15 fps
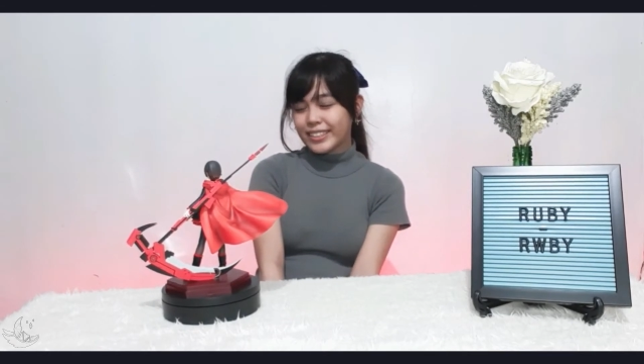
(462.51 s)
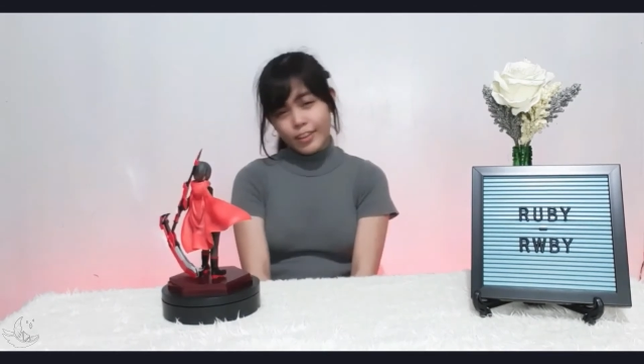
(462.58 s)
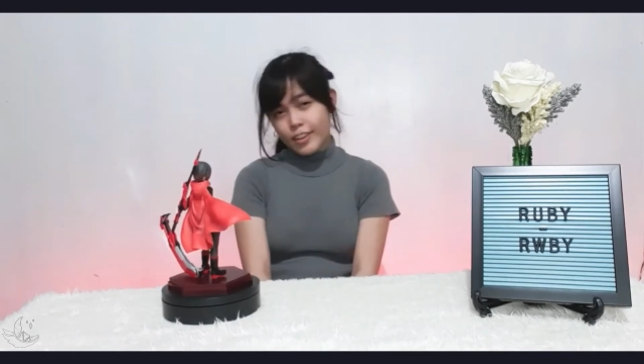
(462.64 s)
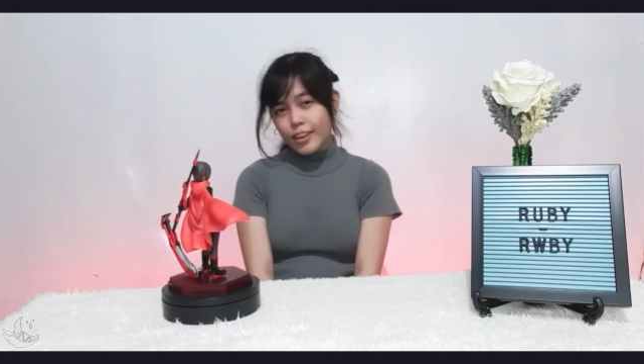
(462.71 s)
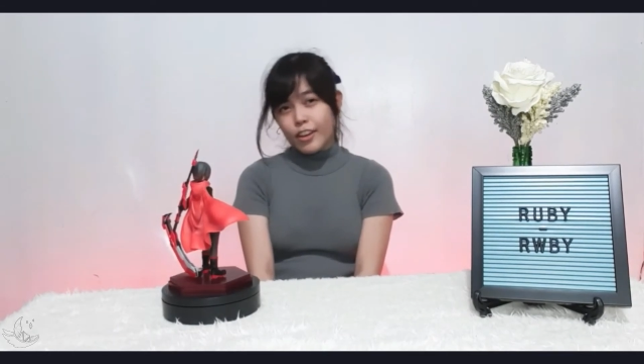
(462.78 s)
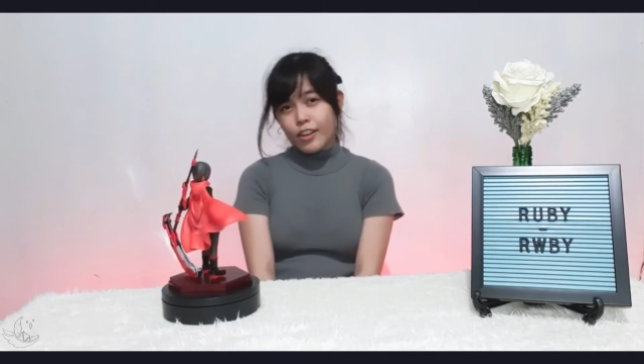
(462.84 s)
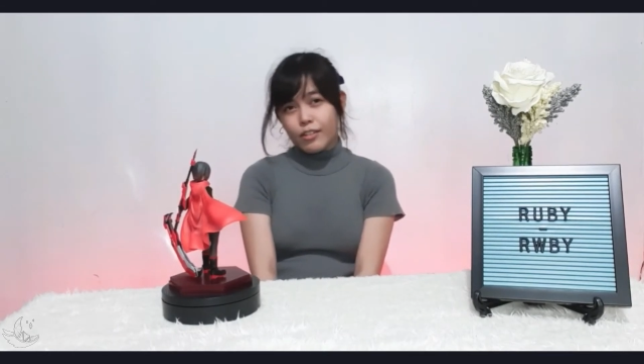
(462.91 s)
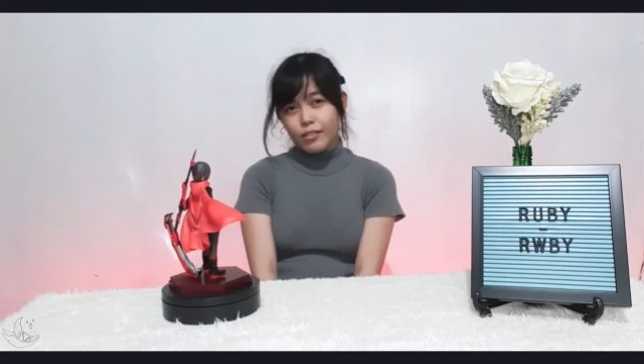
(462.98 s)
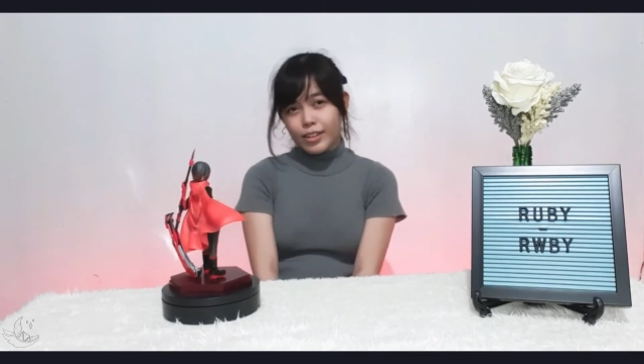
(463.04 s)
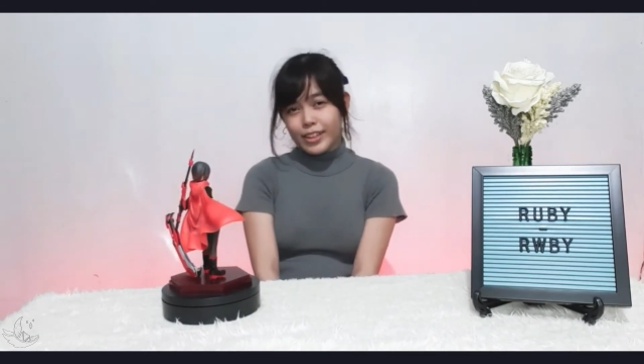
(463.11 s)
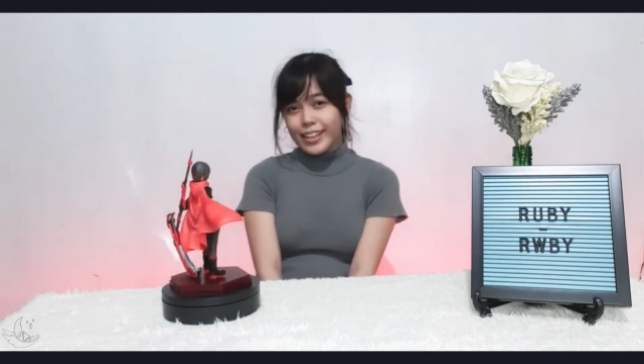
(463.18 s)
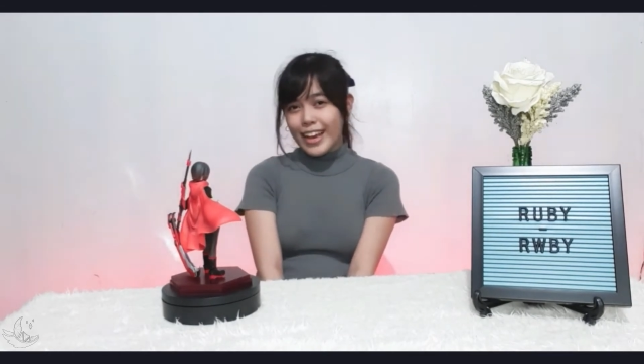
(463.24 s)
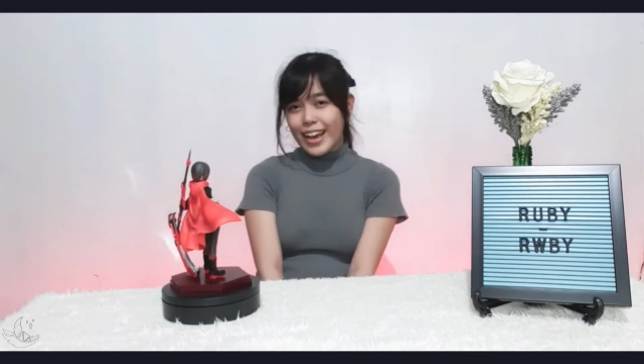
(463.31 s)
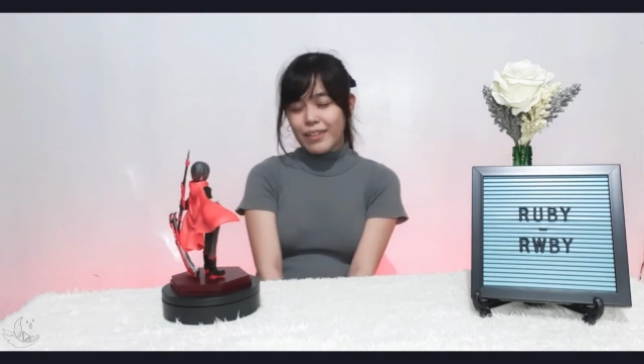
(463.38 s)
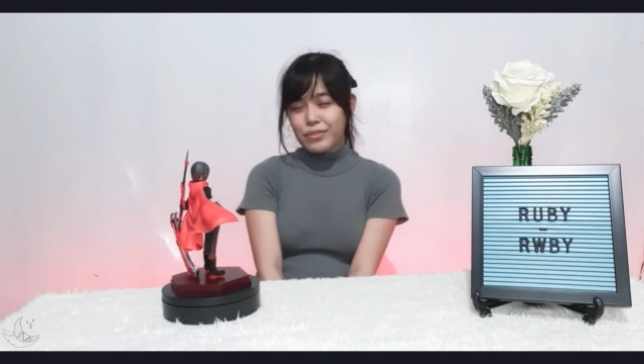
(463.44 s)
Well, you
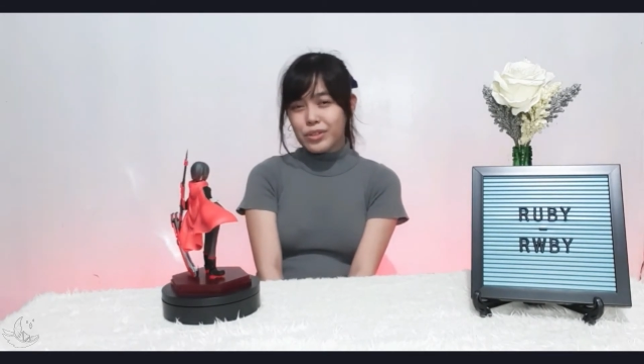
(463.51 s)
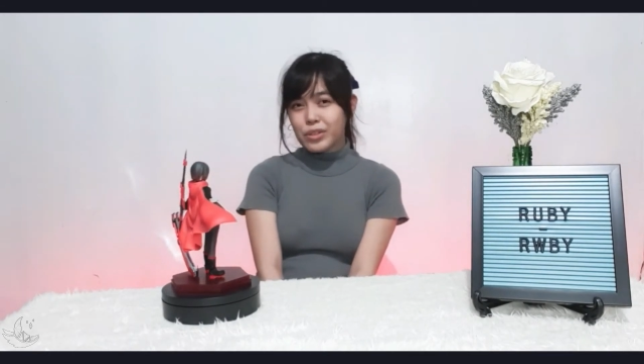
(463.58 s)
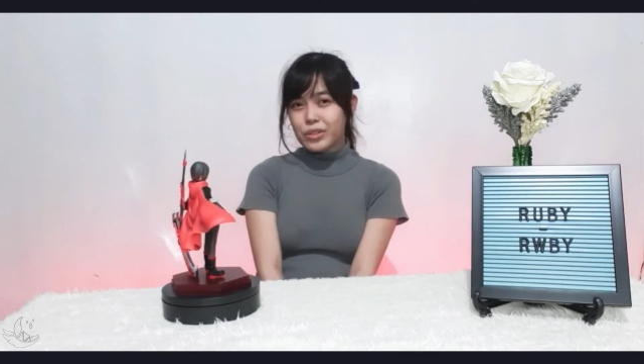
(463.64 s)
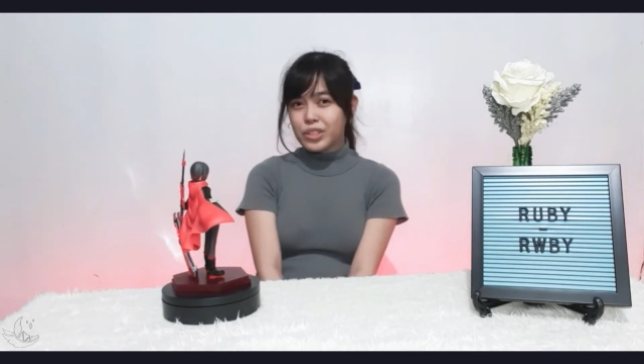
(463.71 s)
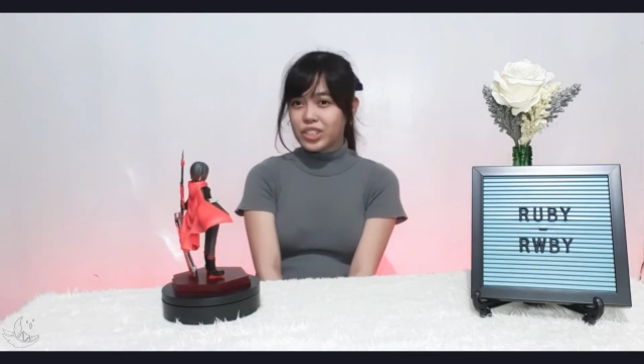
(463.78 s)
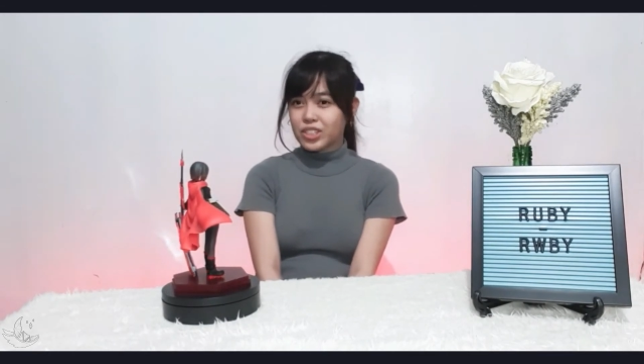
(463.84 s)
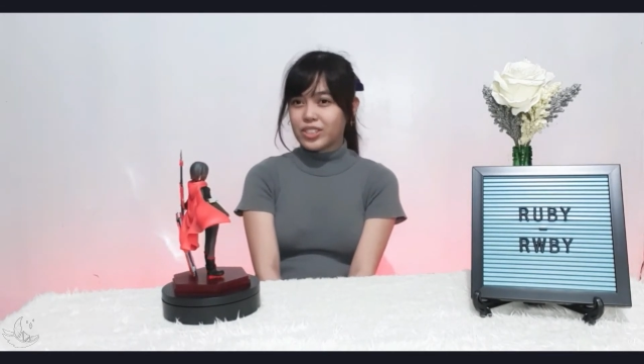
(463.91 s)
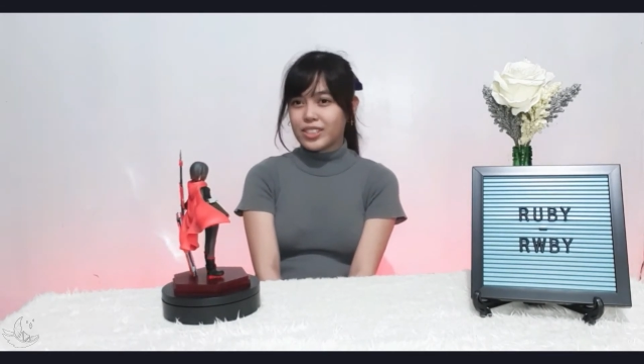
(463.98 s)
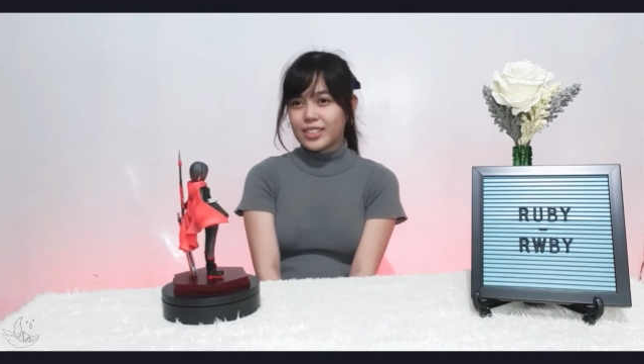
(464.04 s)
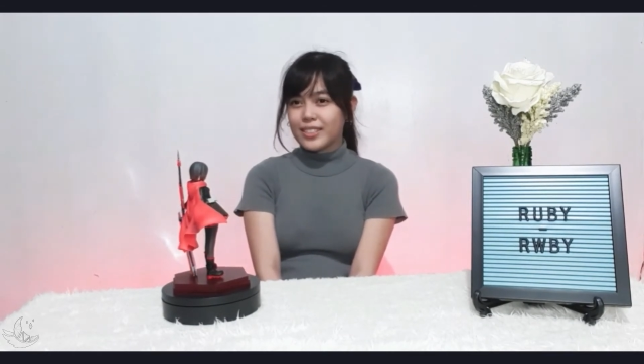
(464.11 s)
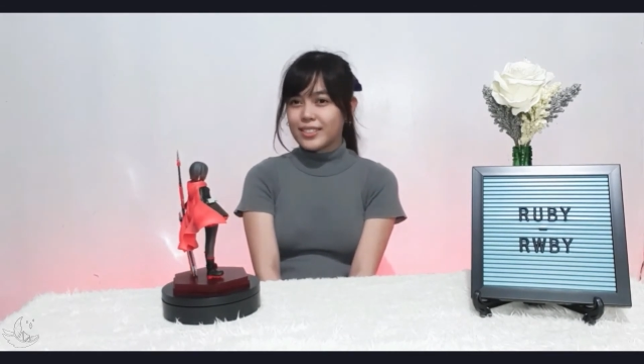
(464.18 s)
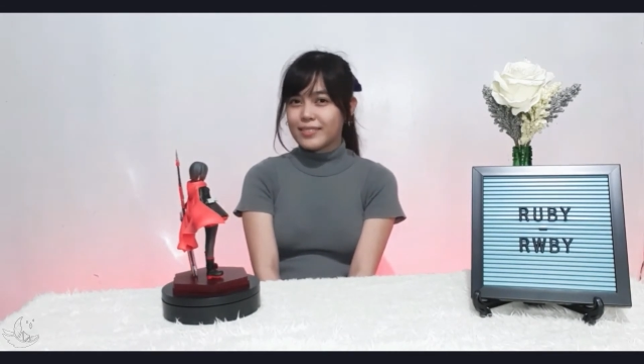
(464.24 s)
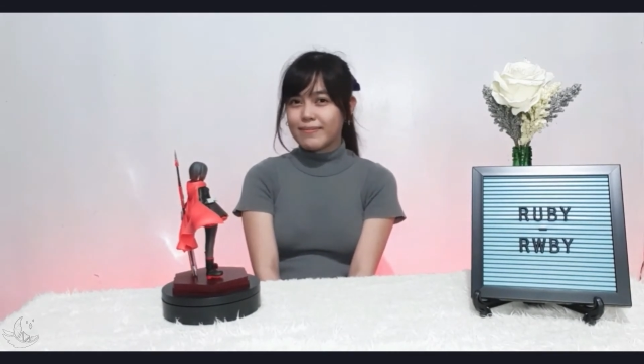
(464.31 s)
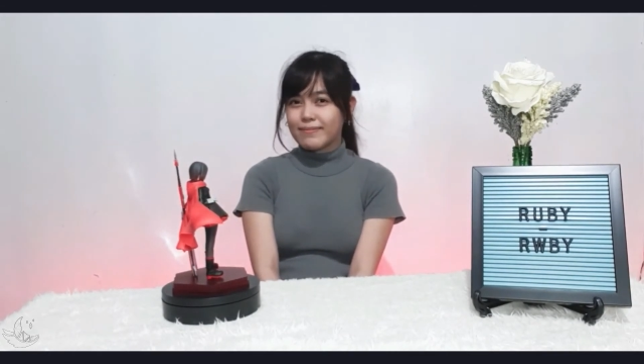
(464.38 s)
have no choice.